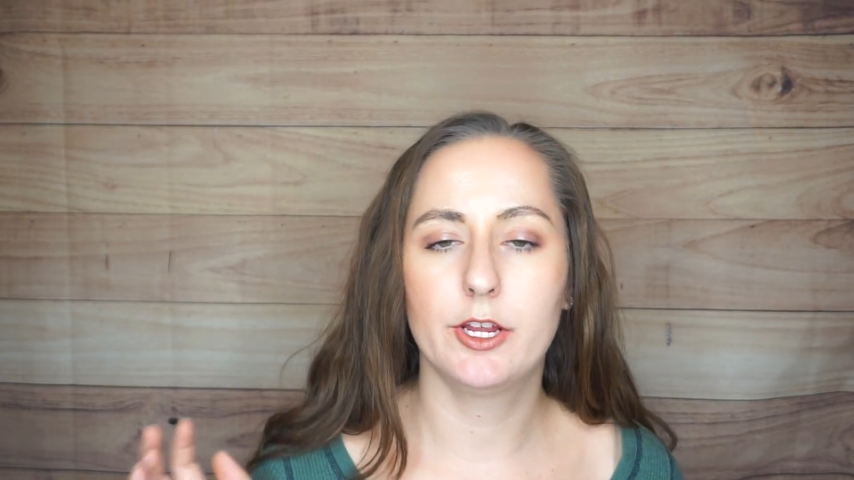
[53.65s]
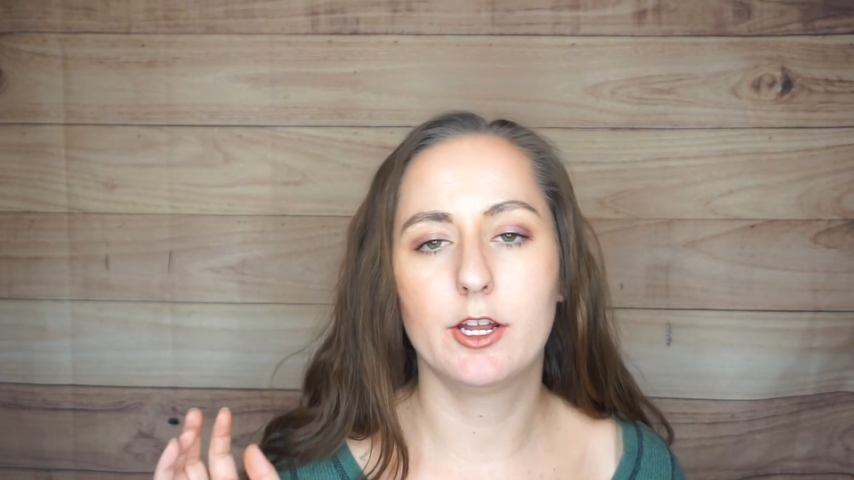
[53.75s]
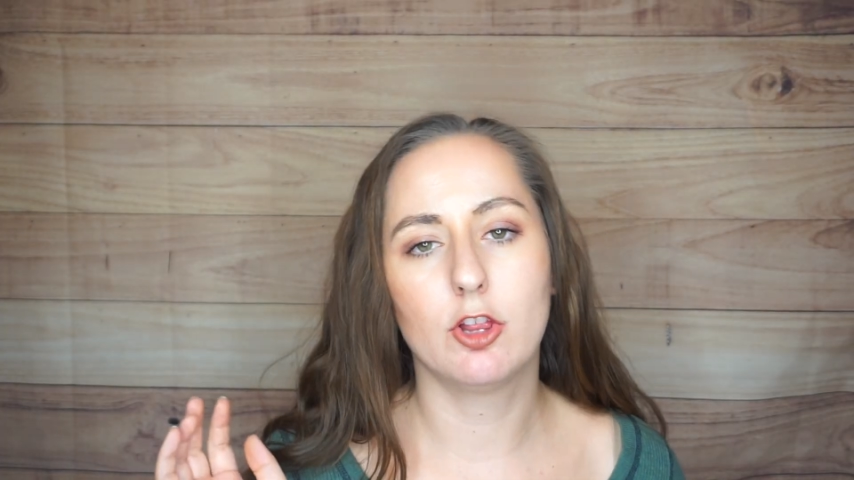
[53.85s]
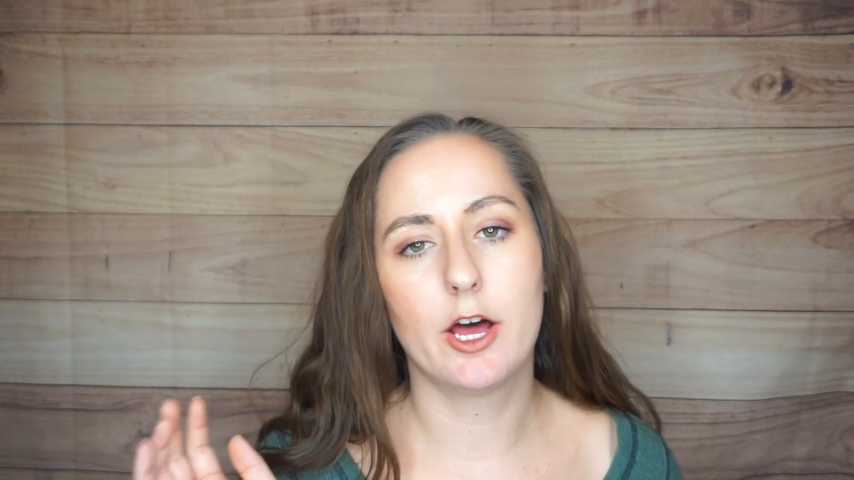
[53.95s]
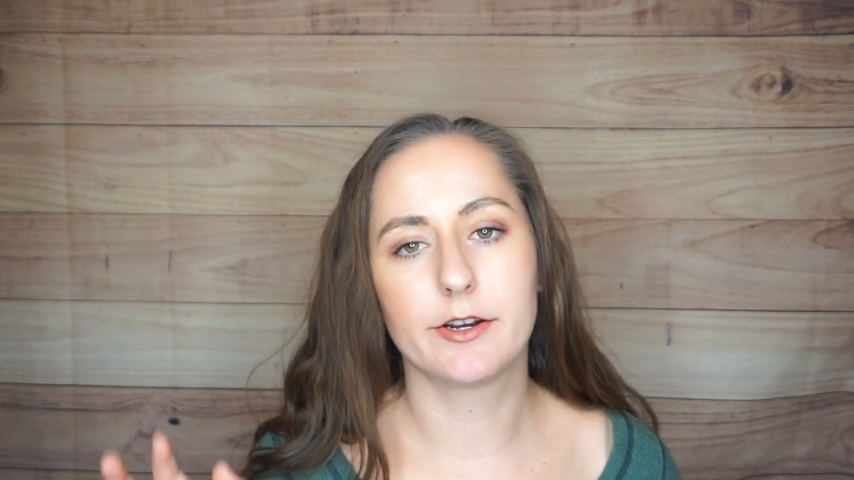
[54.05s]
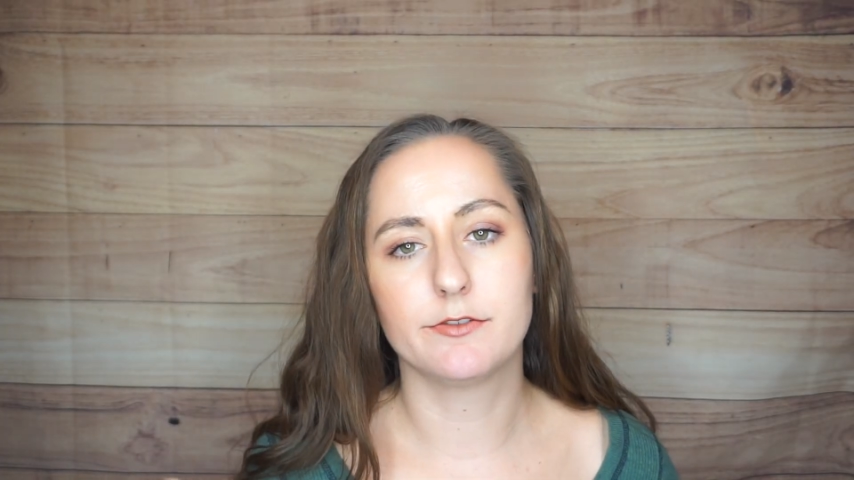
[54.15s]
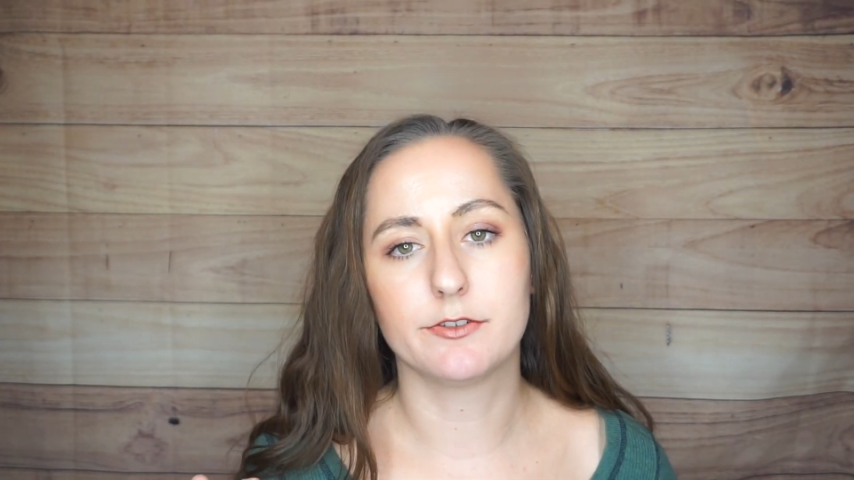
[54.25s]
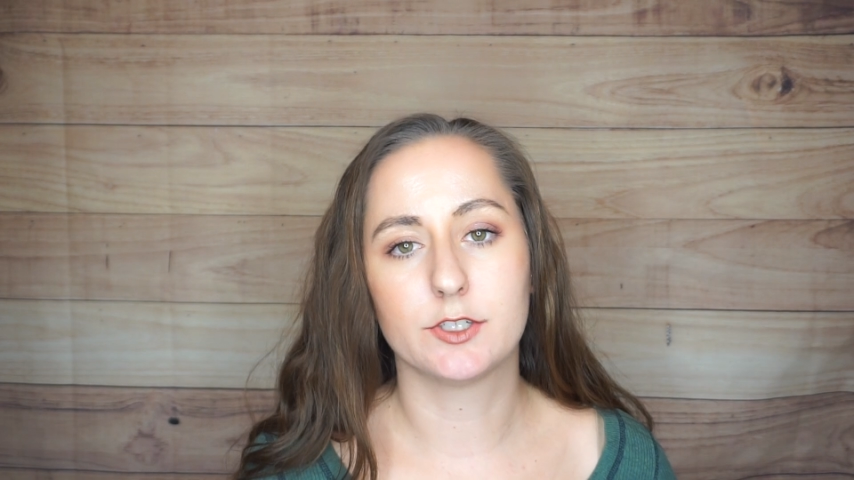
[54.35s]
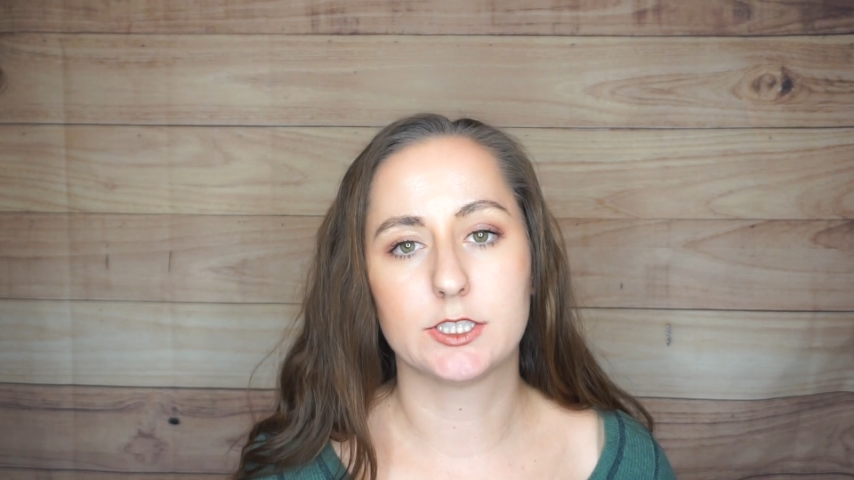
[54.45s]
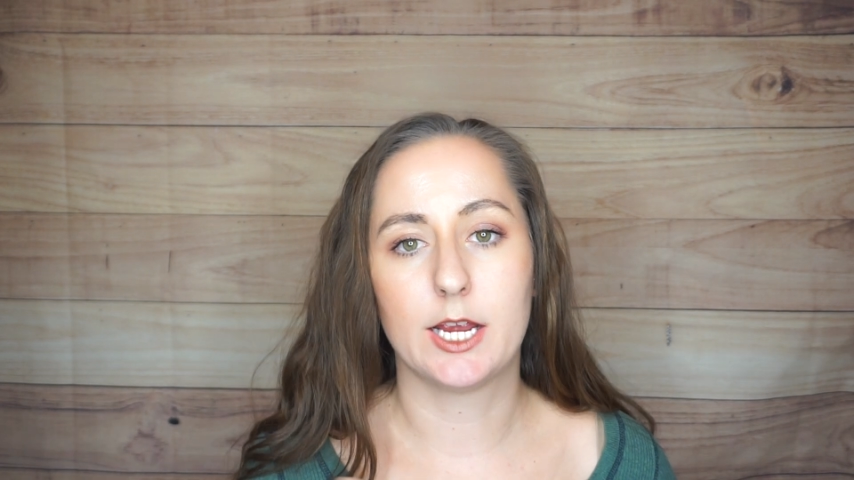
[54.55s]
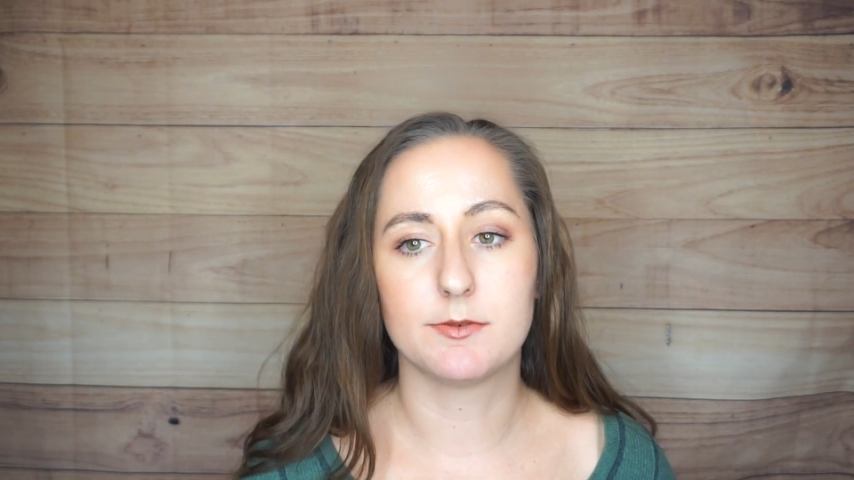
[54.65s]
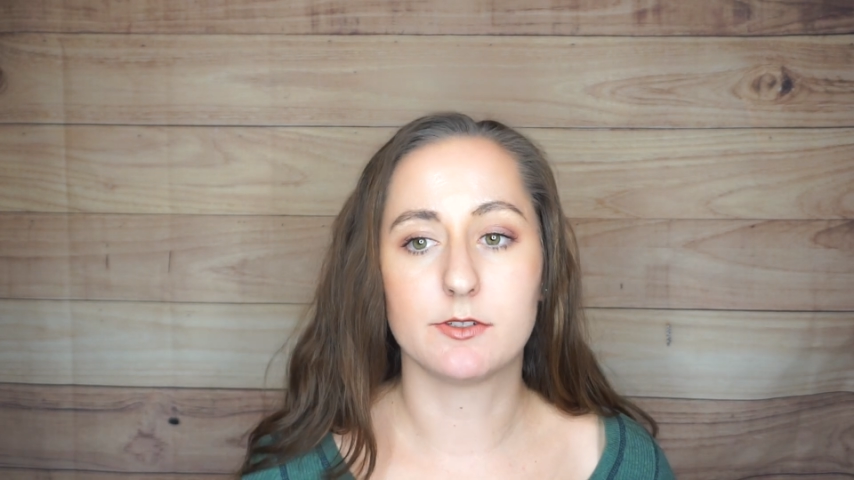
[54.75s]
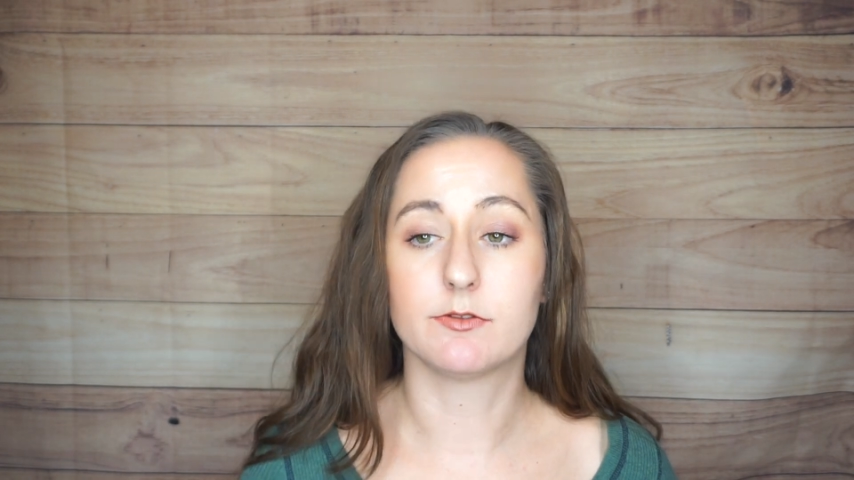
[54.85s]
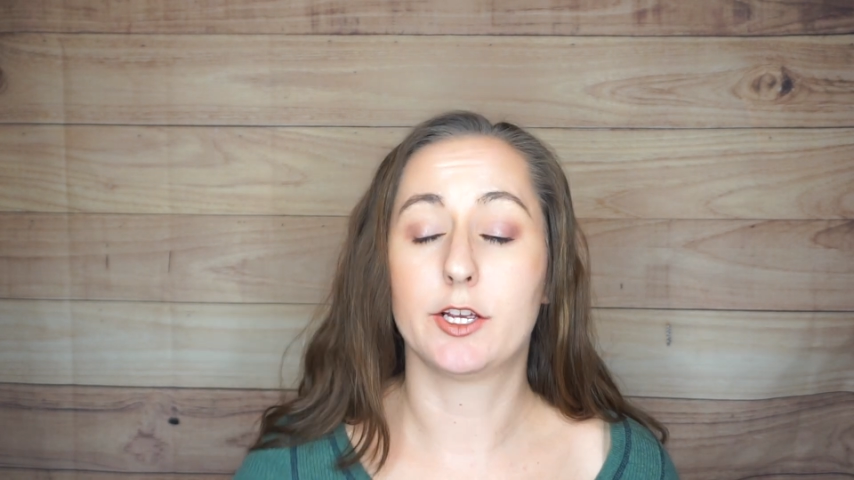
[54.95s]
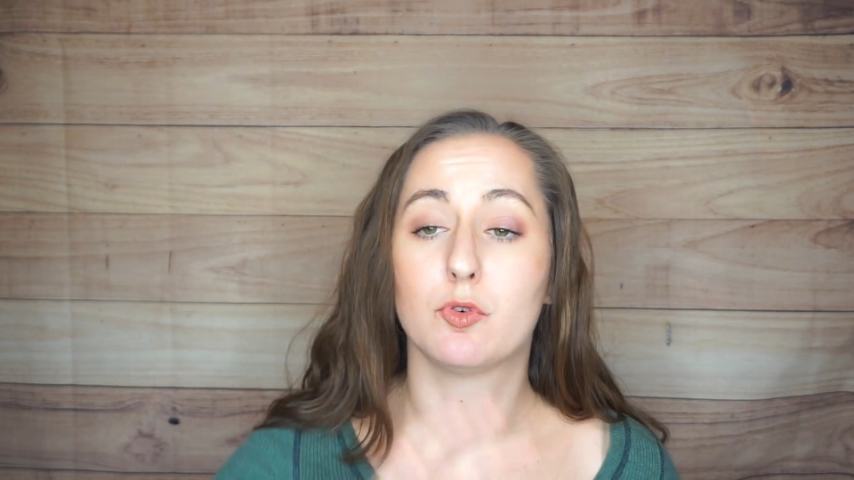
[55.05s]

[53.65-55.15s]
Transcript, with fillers: in a lot of different types of like